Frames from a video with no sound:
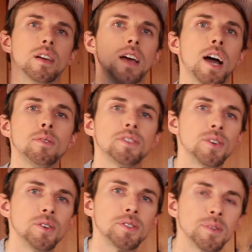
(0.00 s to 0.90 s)
out with the
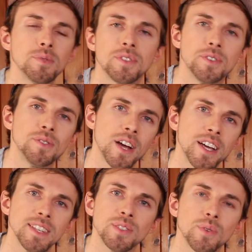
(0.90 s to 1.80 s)
old, in with the new,
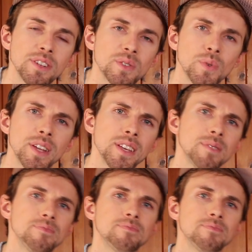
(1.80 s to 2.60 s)
right? It's 2020.